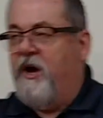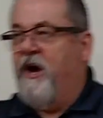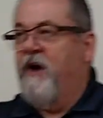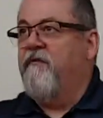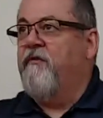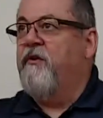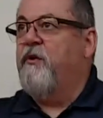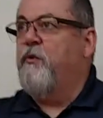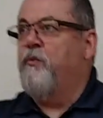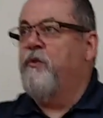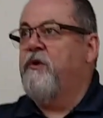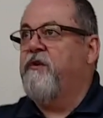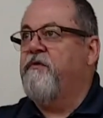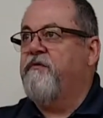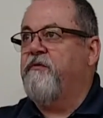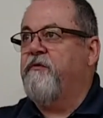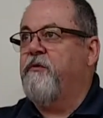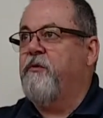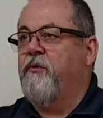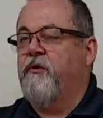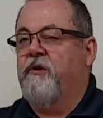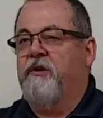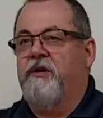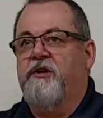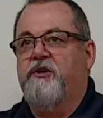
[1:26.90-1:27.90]
every wood
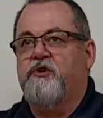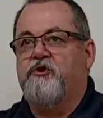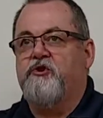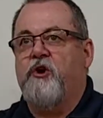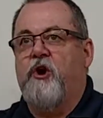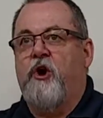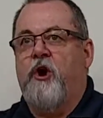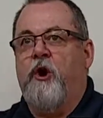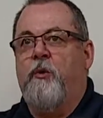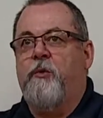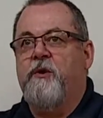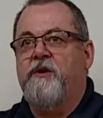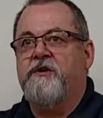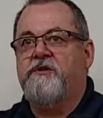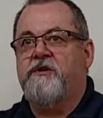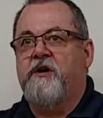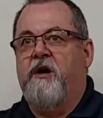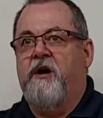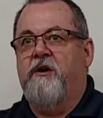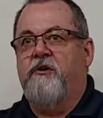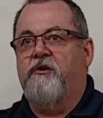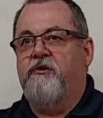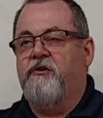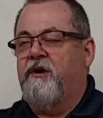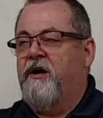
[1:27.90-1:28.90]
floor is always
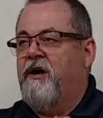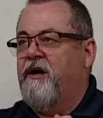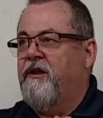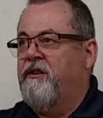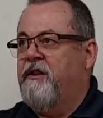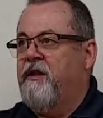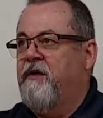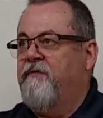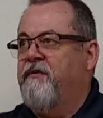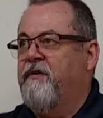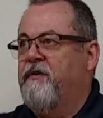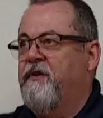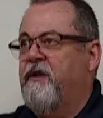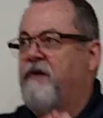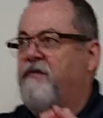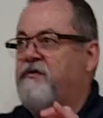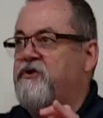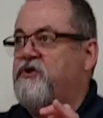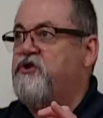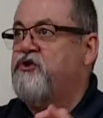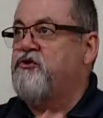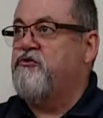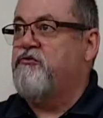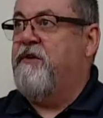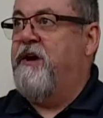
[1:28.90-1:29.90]
under a level of
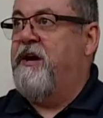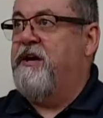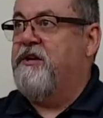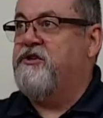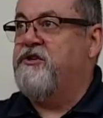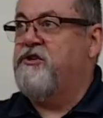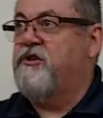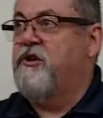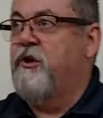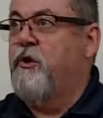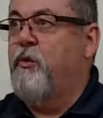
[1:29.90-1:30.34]
stress